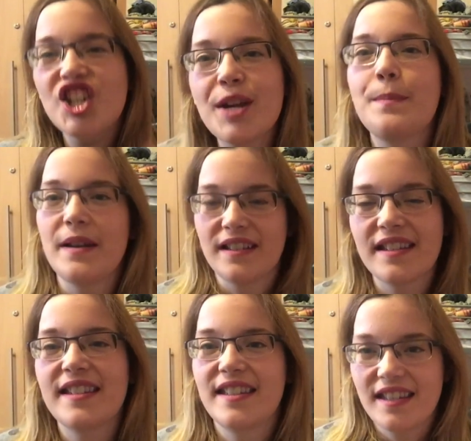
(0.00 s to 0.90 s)

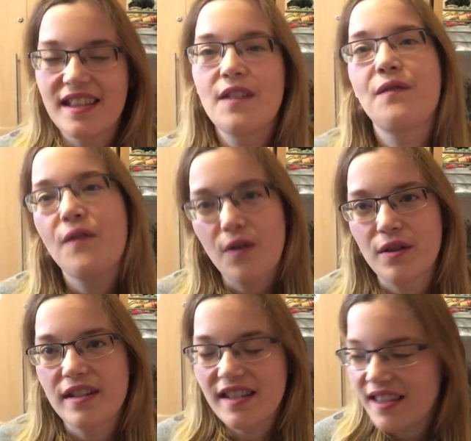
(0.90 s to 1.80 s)
cheapens the
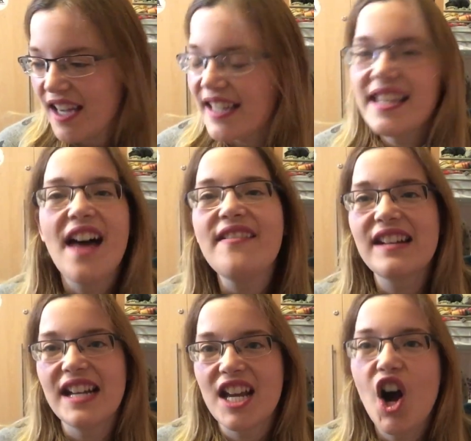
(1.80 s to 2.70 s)
Force that
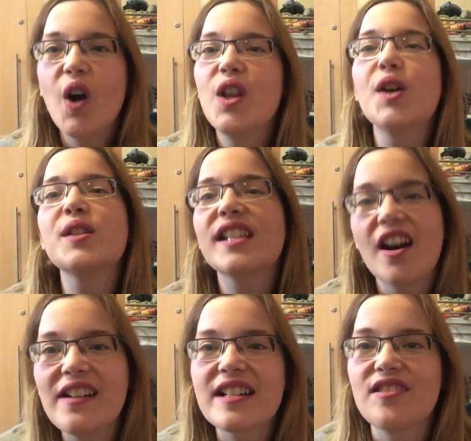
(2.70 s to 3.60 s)
suddenly all those
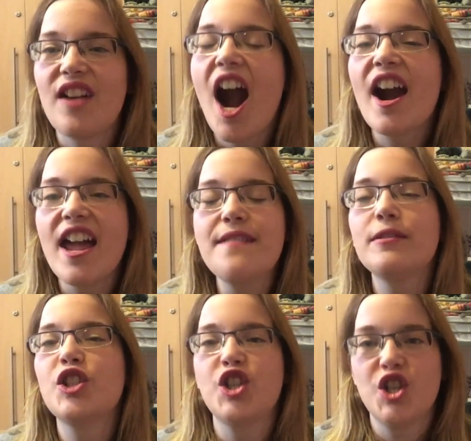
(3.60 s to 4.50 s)
characters are
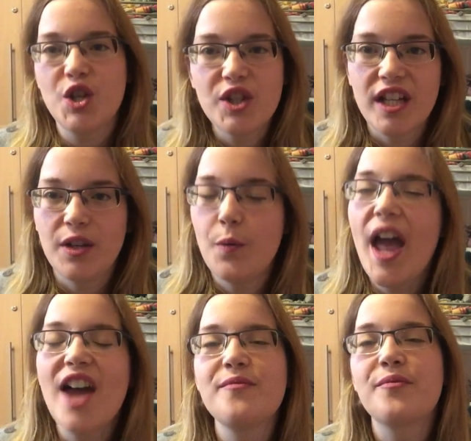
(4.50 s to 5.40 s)
able to use it. We
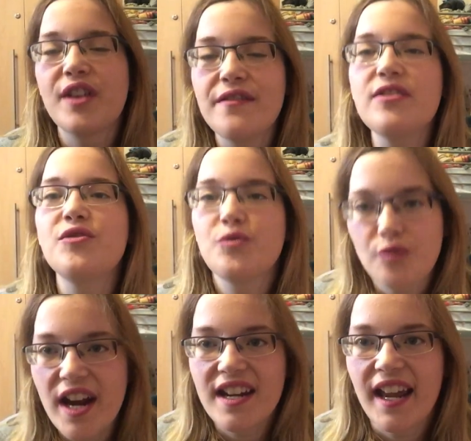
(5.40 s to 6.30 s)
had previous
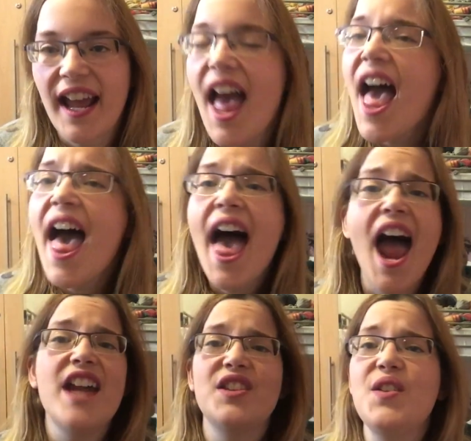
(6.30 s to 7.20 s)
training
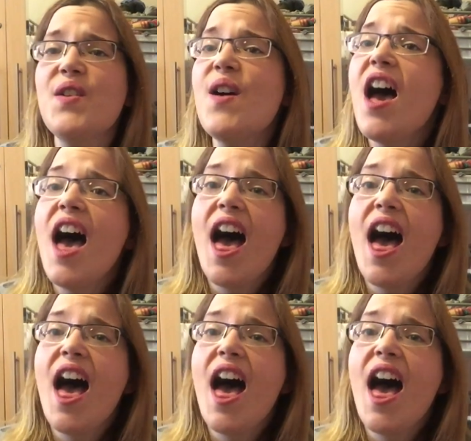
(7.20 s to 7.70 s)
and do